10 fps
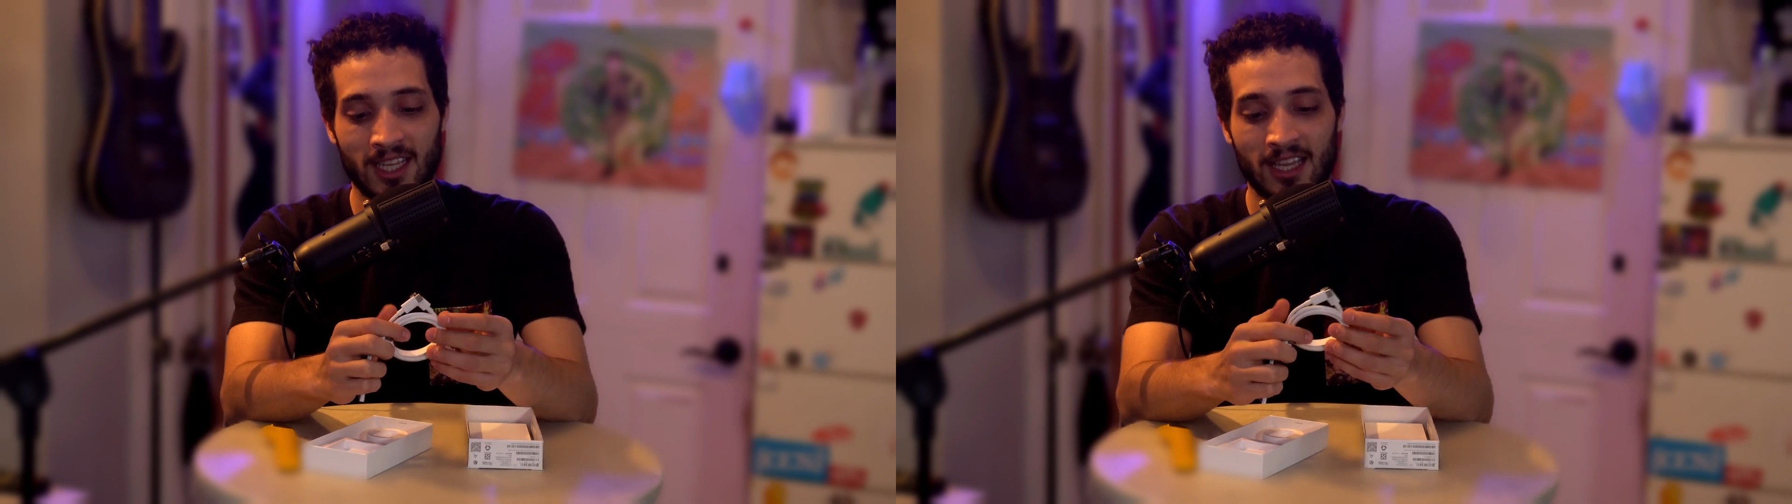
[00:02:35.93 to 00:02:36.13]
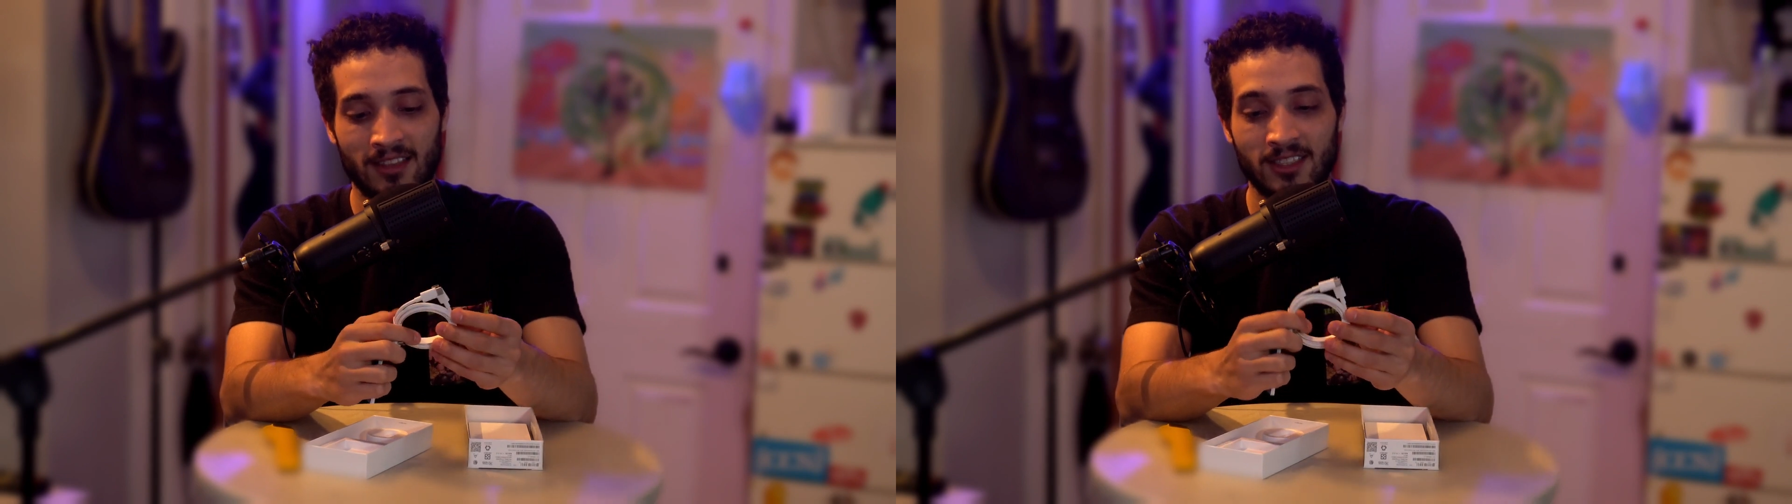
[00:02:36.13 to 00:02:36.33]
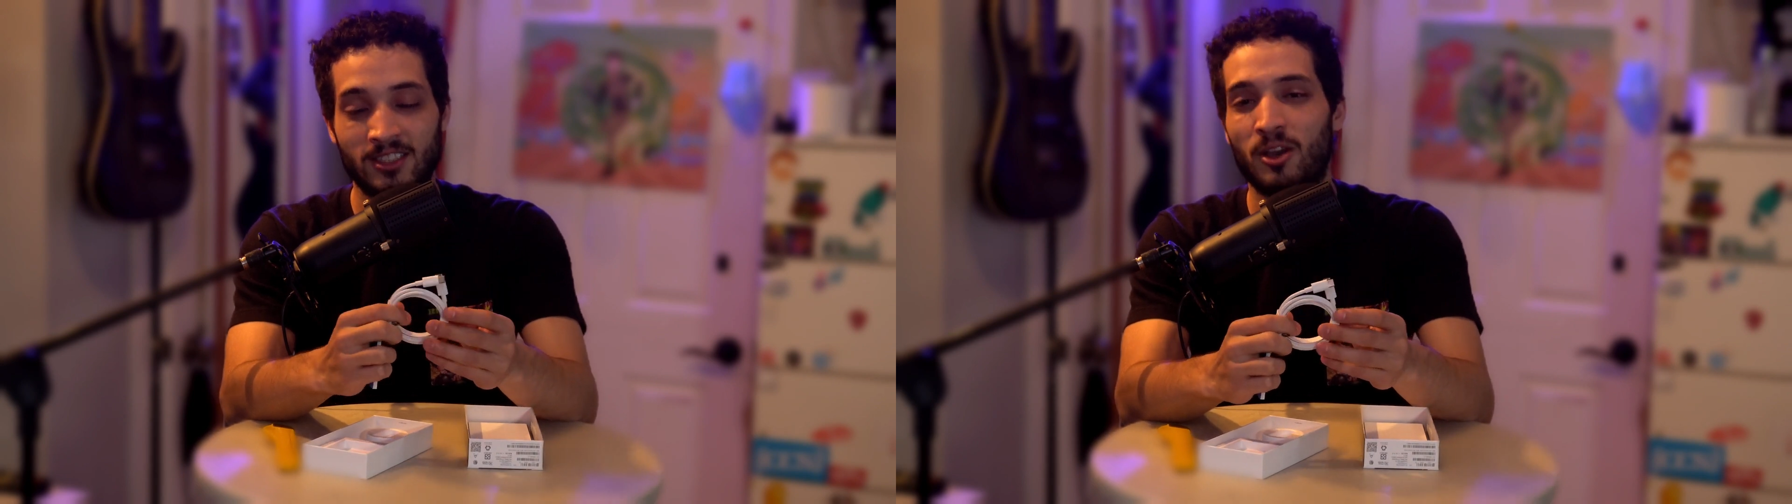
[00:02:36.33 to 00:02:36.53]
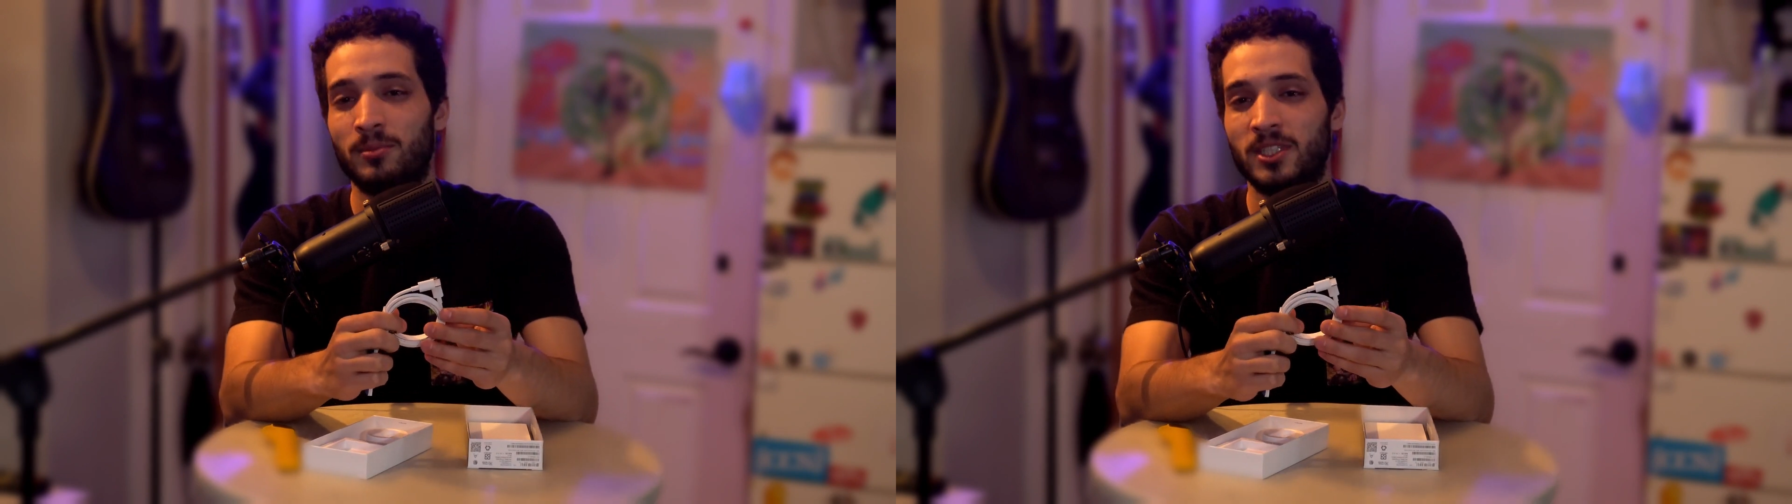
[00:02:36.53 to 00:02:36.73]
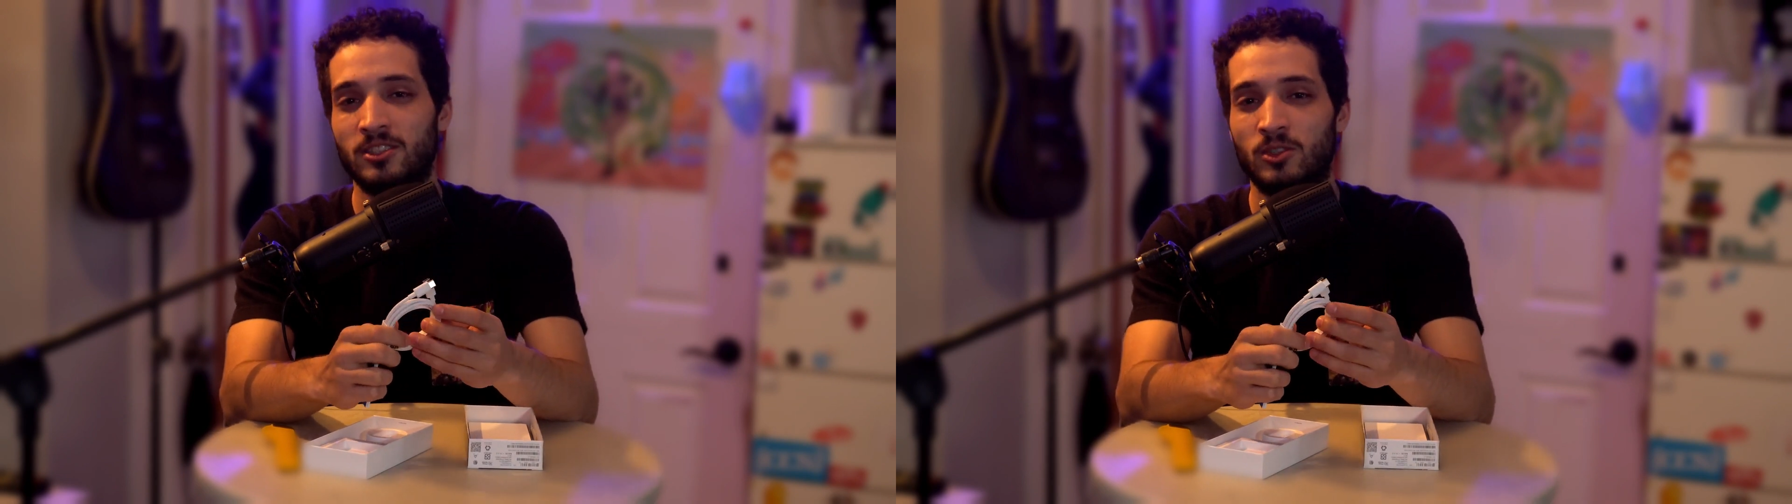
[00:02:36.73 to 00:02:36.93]
that these
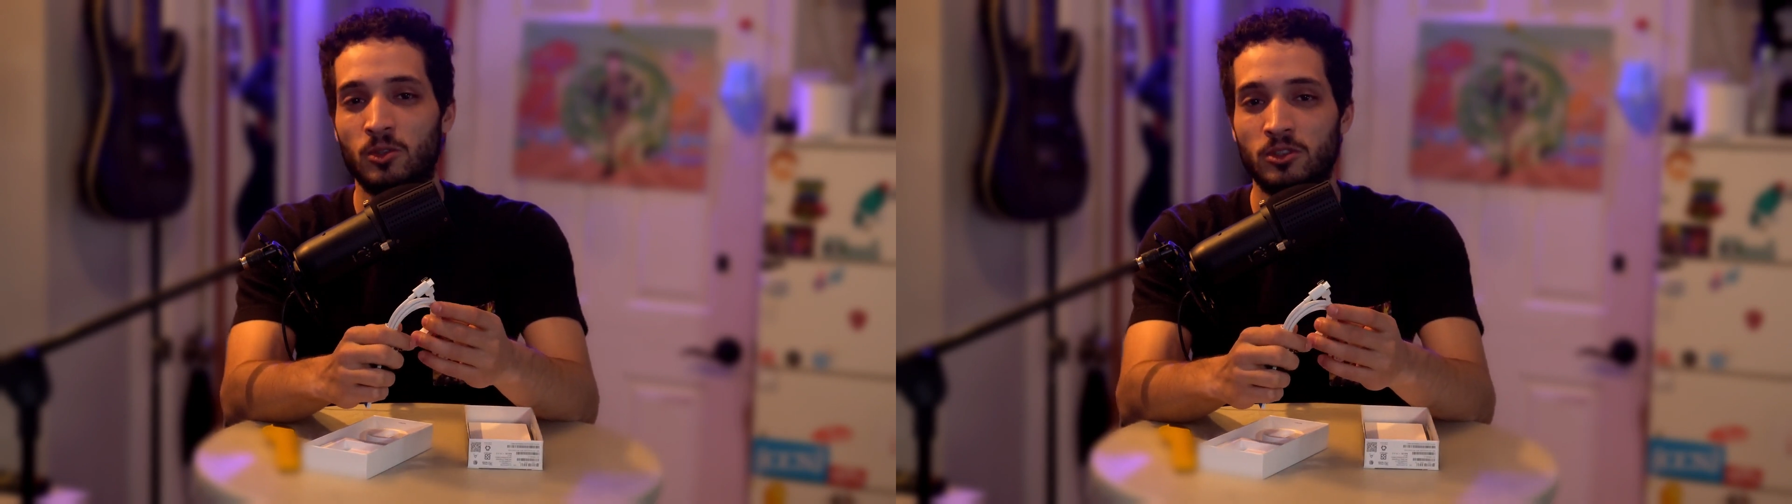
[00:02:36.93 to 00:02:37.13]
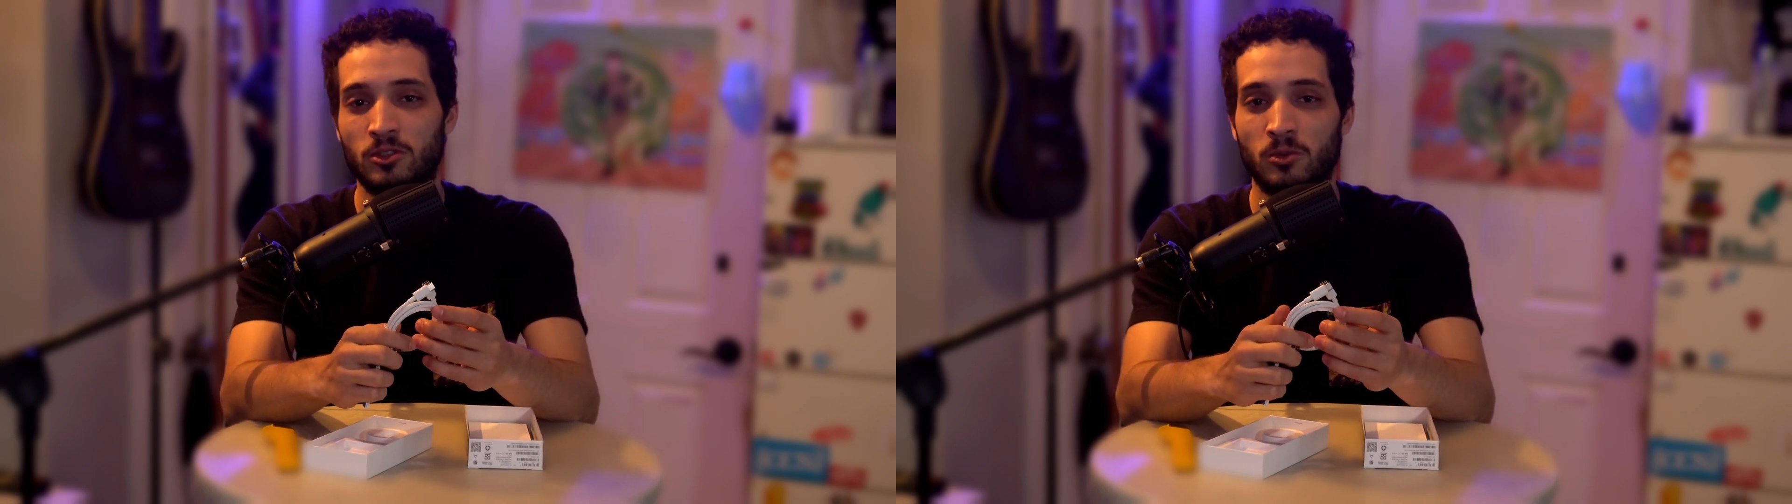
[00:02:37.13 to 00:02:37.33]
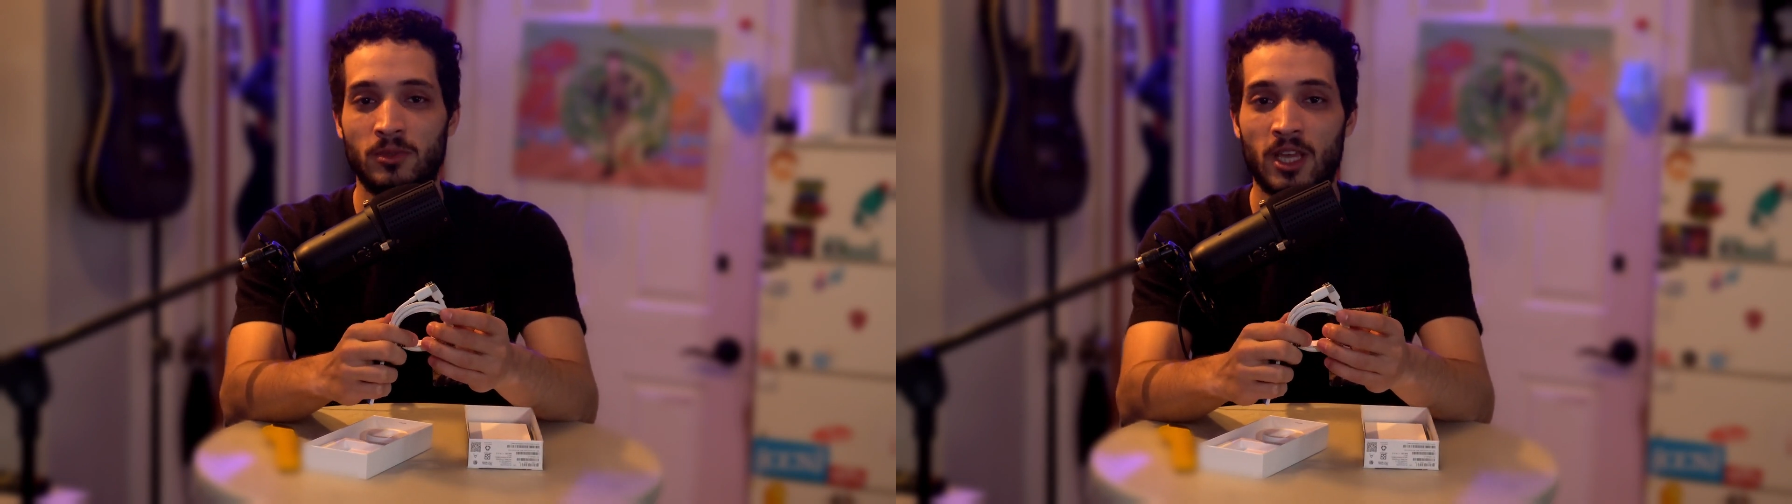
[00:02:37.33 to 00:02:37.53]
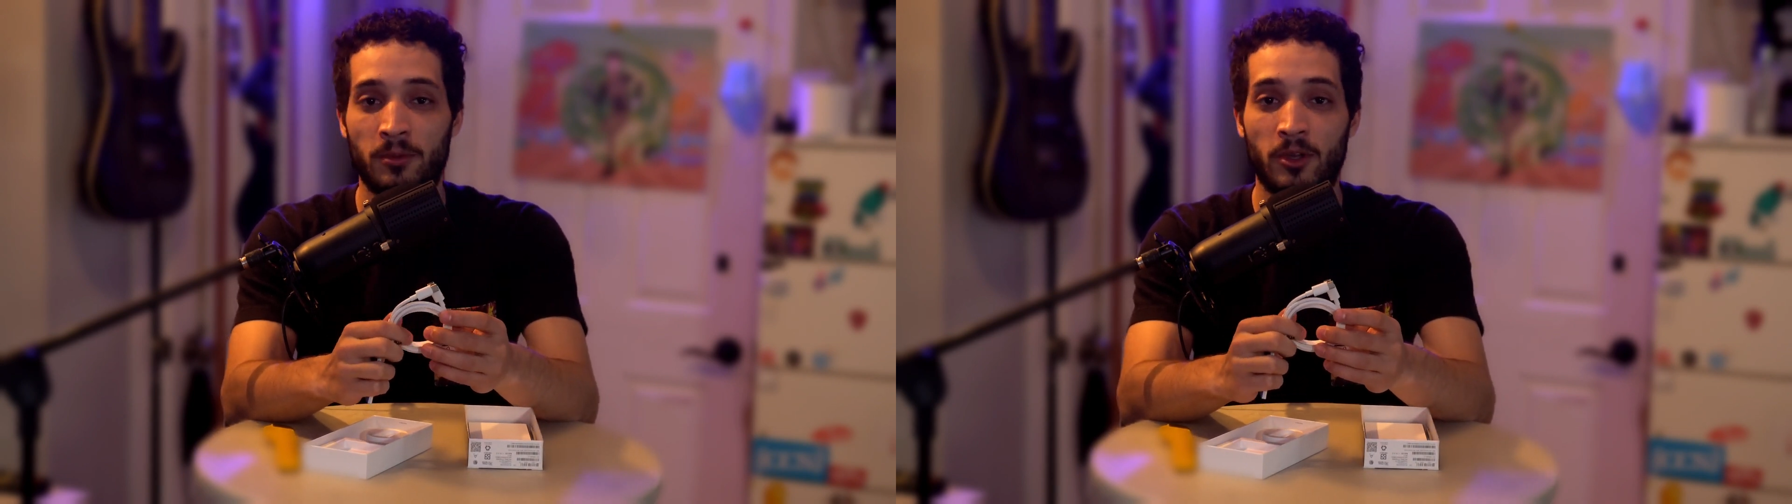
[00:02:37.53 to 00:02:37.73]
companies do assume that we